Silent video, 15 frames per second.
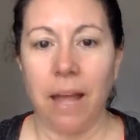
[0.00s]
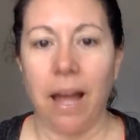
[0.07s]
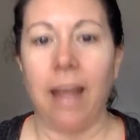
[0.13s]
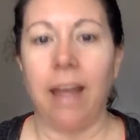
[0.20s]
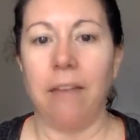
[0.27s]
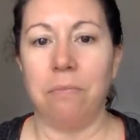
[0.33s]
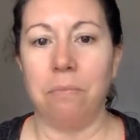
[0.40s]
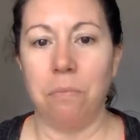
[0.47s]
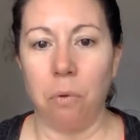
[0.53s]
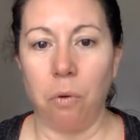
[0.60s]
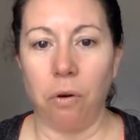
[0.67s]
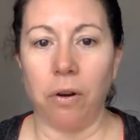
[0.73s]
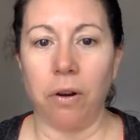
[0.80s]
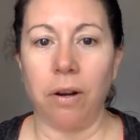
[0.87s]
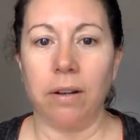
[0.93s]
I have
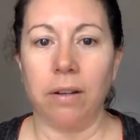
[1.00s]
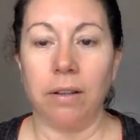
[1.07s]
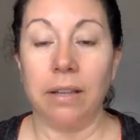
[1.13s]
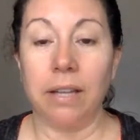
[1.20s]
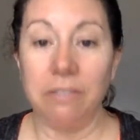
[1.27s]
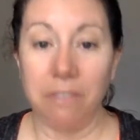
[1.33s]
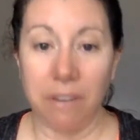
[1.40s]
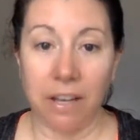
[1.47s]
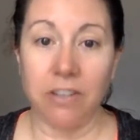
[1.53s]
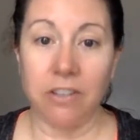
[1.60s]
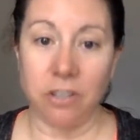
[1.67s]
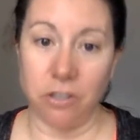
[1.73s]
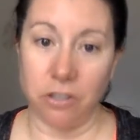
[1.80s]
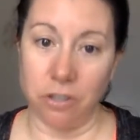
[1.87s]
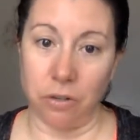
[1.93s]
more living
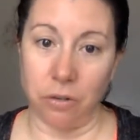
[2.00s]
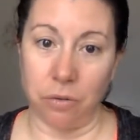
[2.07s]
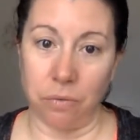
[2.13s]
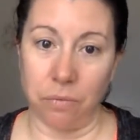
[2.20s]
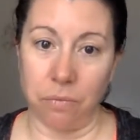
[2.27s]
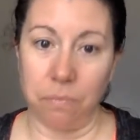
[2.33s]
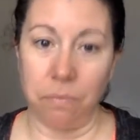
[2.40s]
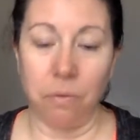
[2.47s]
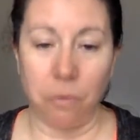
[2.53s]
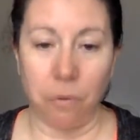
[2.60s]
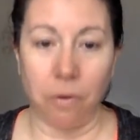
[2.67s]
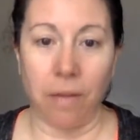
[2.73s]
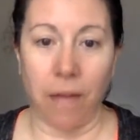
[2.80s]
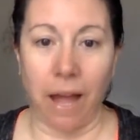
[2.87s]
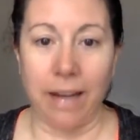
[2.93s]
to do
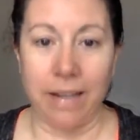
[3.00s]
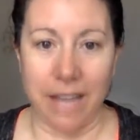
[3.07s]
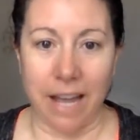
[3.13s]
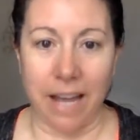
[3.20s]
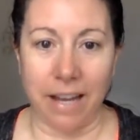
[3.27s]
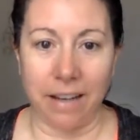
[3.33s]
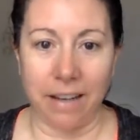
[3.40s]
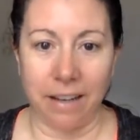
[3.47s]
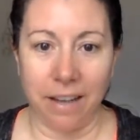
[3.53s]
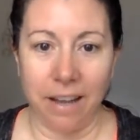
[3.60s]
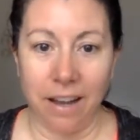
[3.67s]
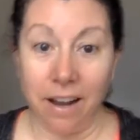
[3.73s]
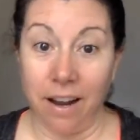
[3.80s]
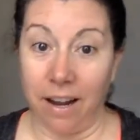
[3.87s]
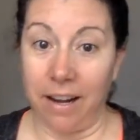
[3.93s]
before I
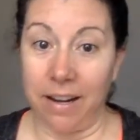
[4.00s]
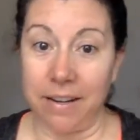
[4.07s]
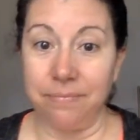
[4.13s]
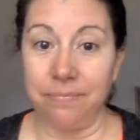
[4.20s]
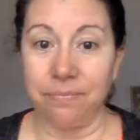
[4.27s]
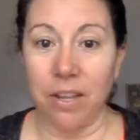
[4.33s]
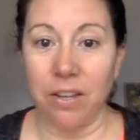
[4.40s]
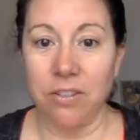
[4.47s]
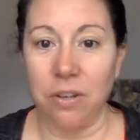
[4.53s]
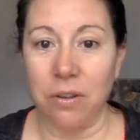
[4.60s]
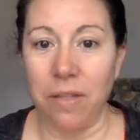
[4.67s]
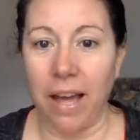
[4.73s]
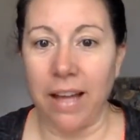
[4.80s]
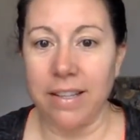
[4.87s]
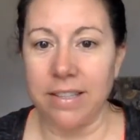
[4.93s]
die. So
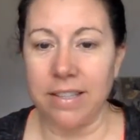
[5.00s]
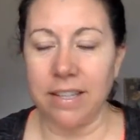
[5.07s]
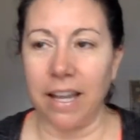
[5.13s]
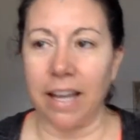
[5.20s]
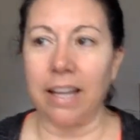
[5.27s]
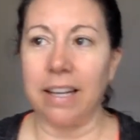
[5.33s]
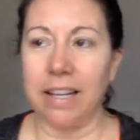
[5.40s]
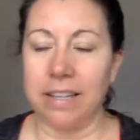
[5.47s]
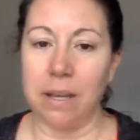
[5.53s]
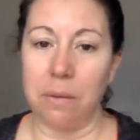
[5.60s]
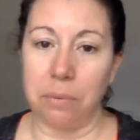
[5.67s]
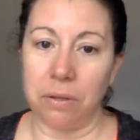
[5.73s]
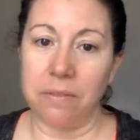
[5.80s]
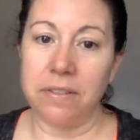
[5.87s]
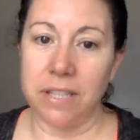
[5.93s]
that's like an
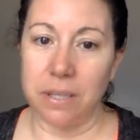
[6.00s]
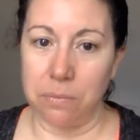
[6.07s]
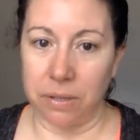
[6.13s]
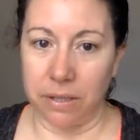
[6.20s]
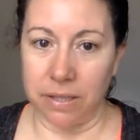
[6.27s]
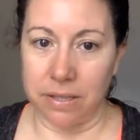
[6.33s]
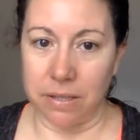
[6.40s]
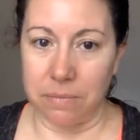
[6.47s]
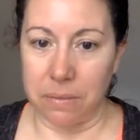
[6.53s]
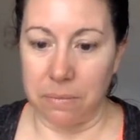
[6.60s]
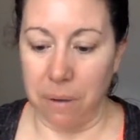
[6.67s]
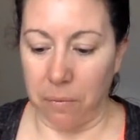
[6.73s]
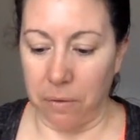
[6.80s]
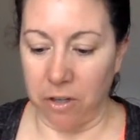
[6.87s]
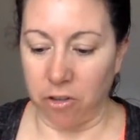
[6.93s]
example of symbolism in
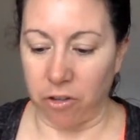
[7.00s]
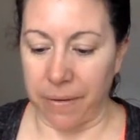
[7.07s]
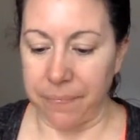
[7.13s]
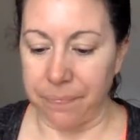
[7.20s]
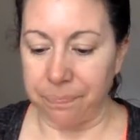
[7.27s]
poetry.